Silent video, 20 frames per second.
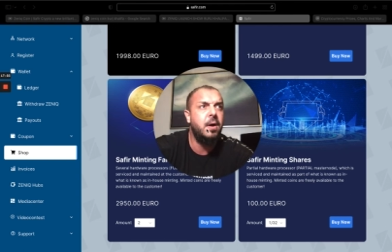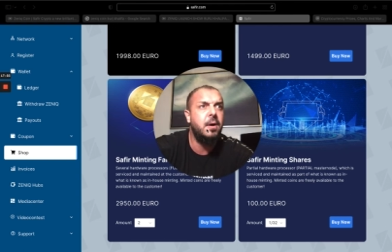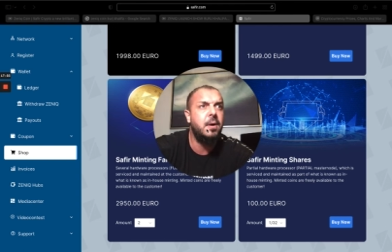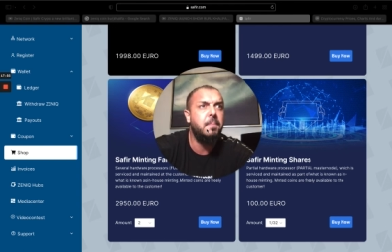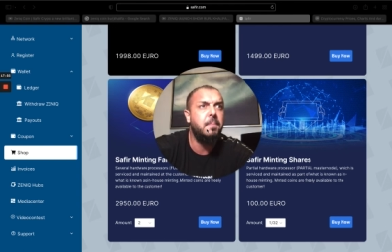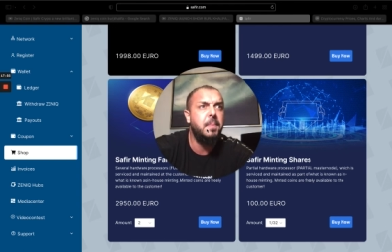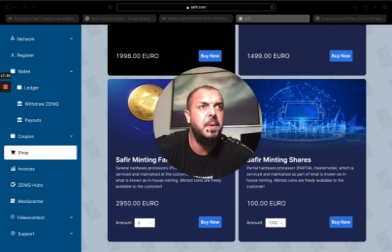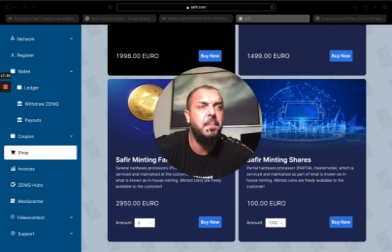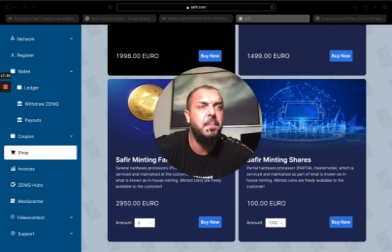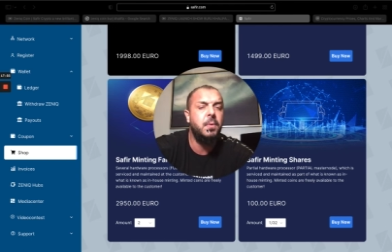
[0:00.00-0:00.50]

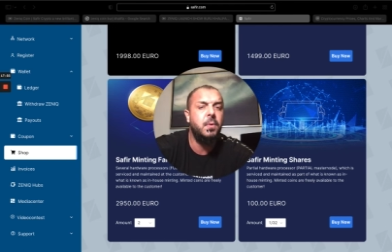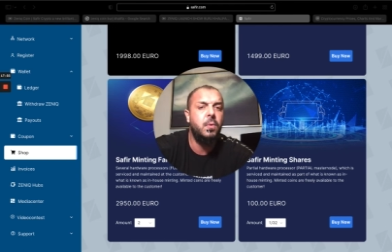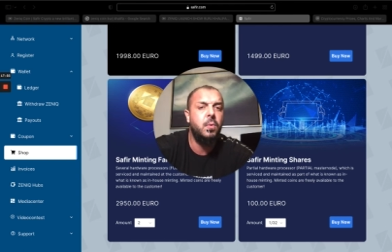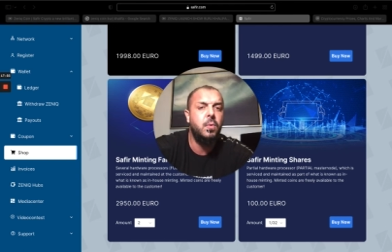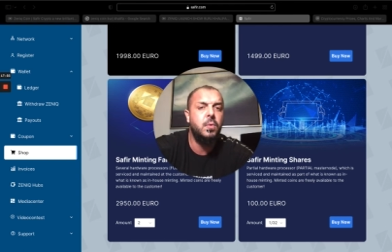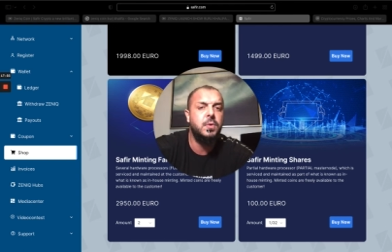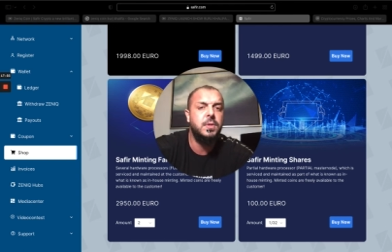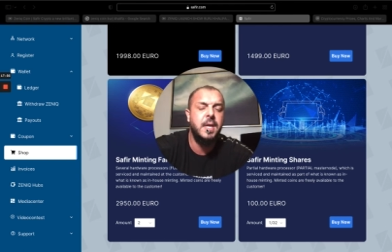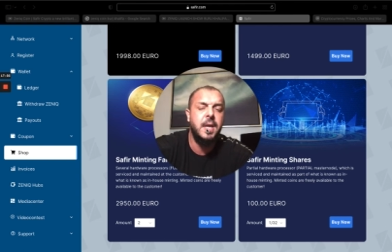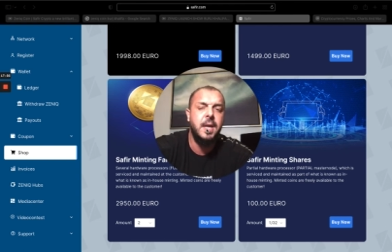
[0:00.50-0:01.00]
people who
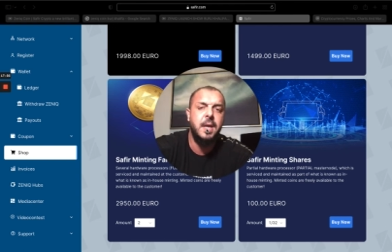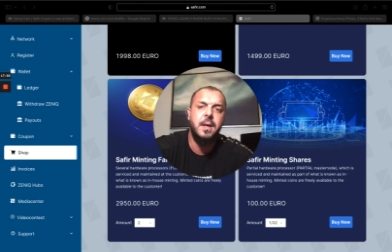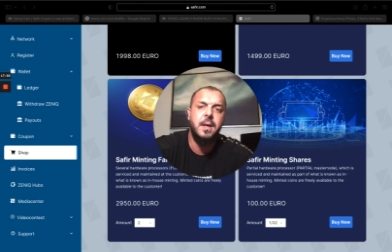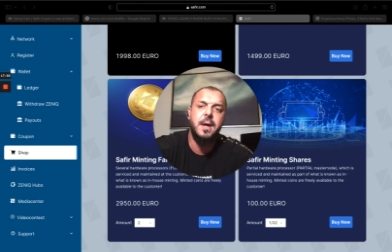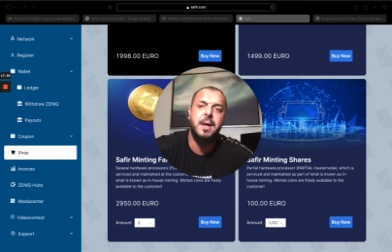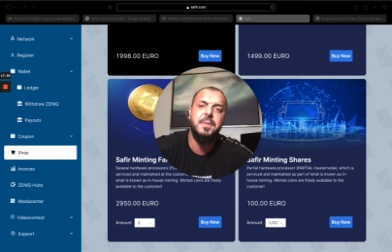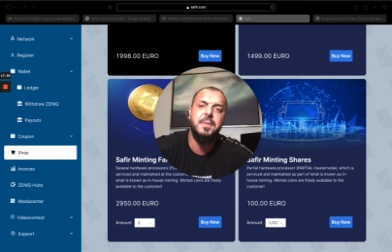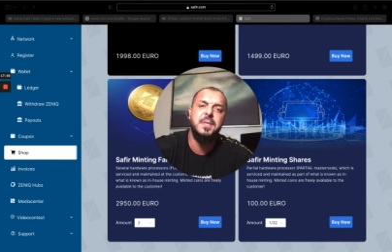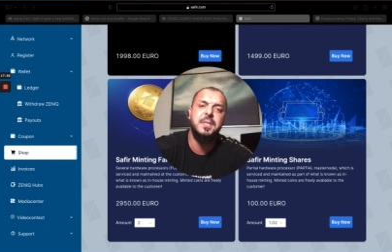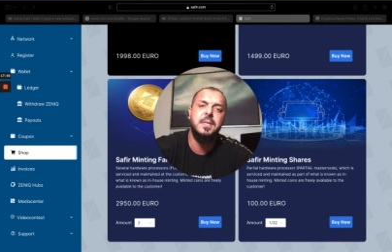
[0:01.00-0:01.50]
say uh,
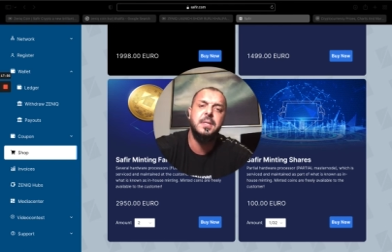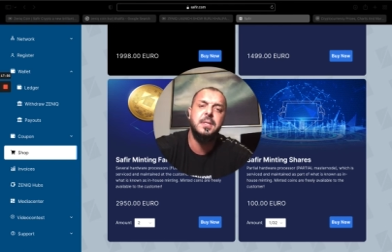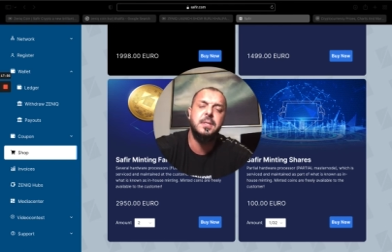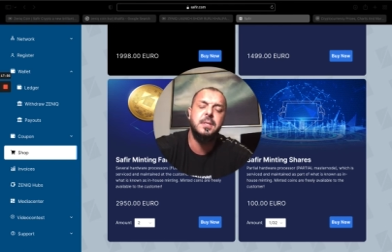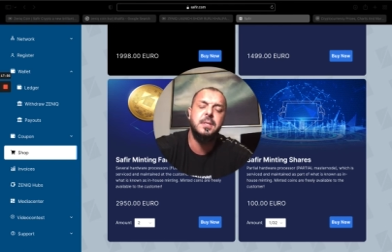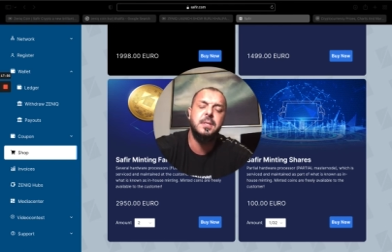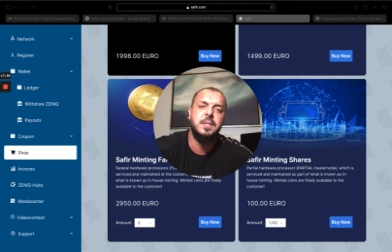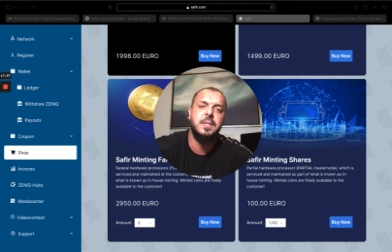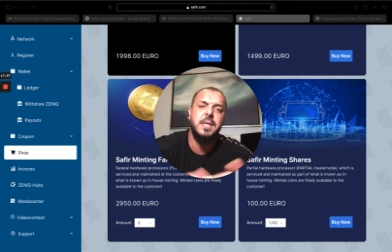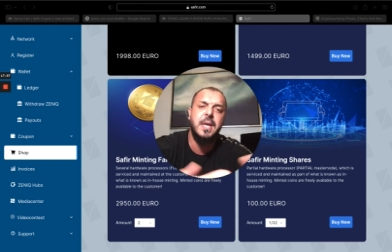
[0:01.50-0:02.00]
this is a
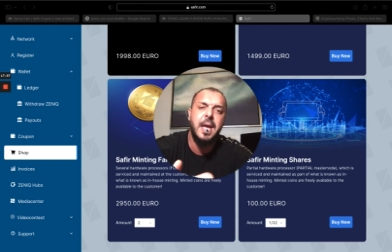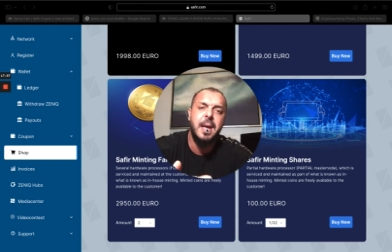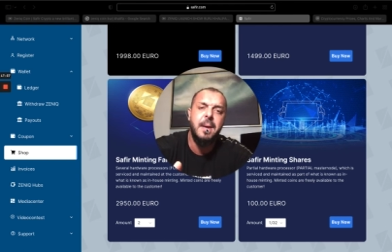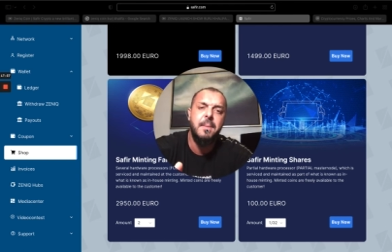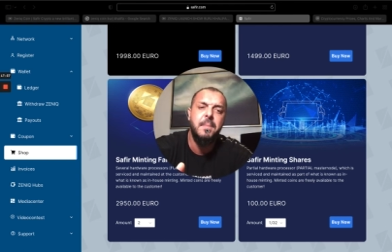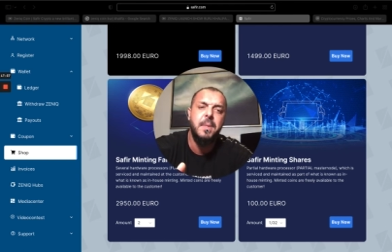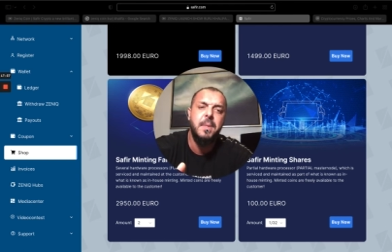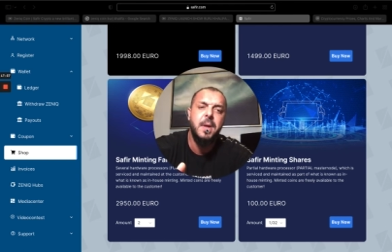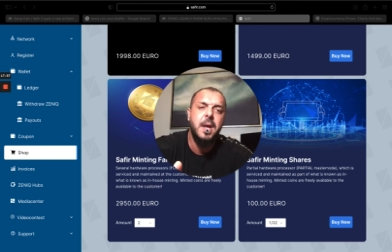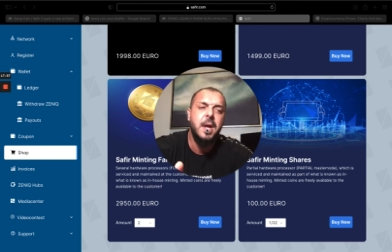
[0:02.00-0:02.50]
scam
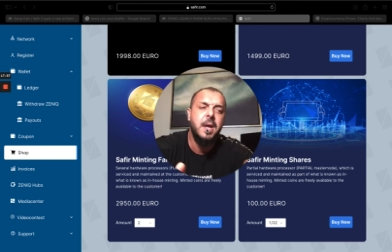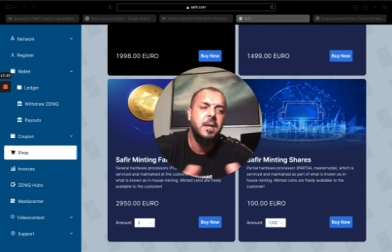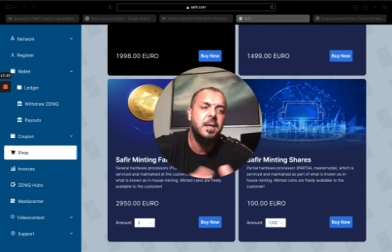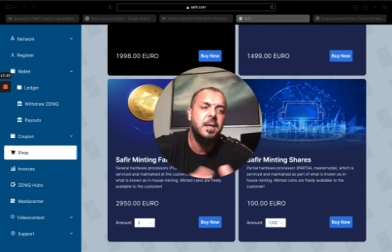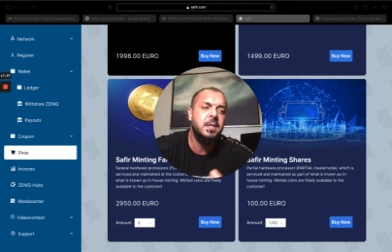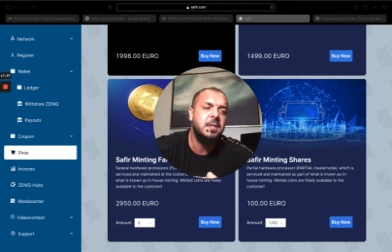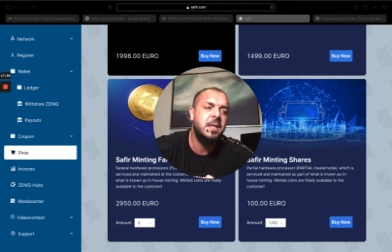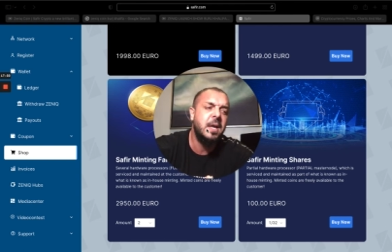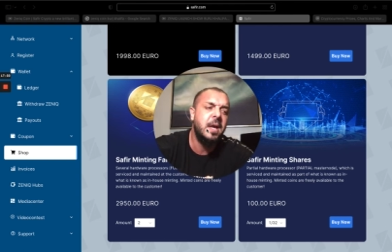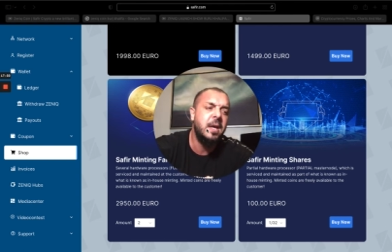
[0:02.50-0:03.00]
this is
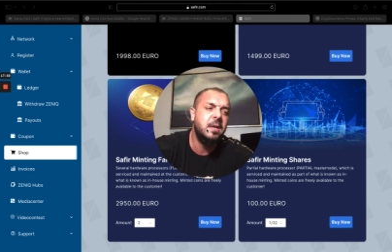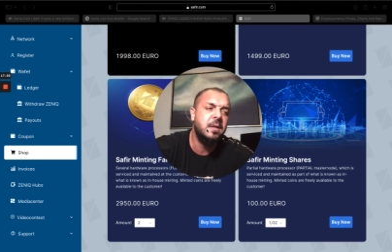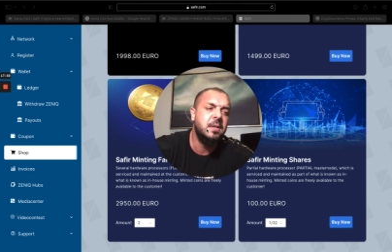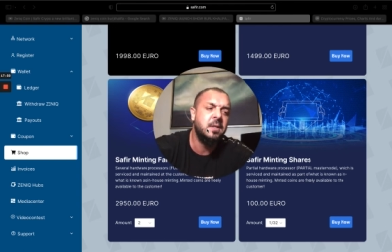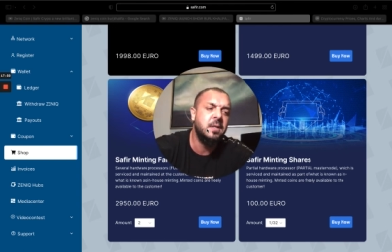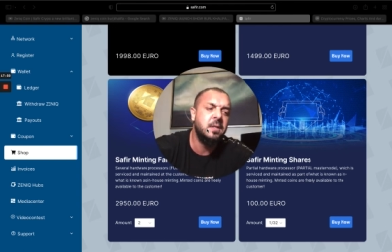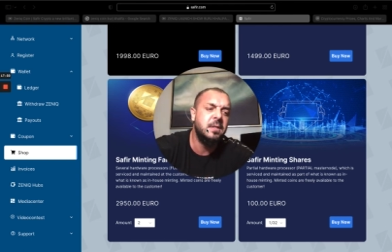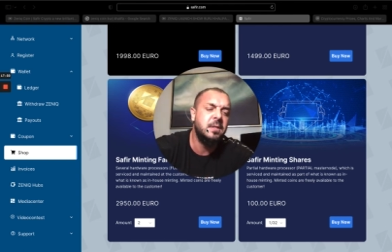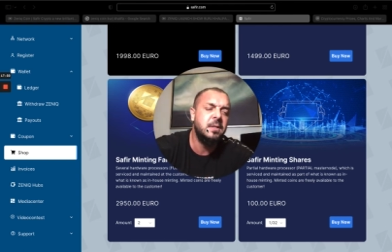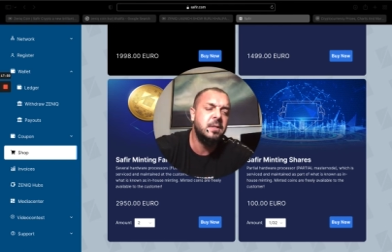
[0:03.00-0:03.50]
a, uh,
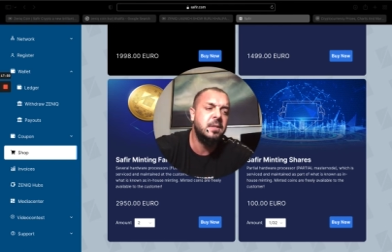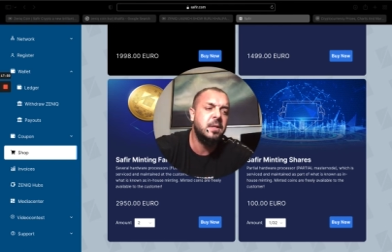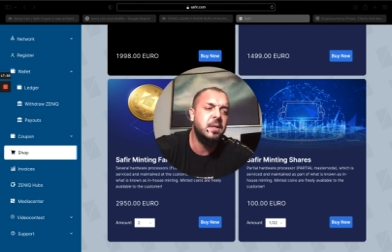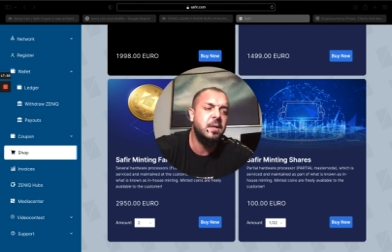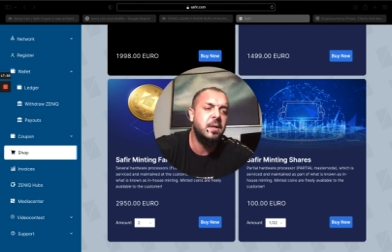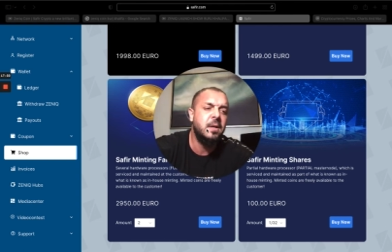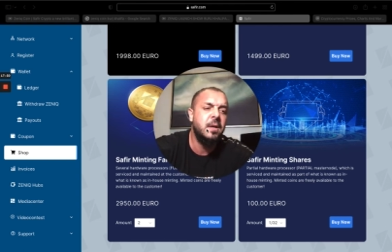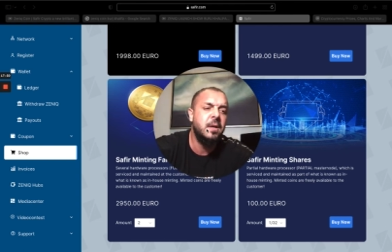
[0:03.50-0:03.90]
this is a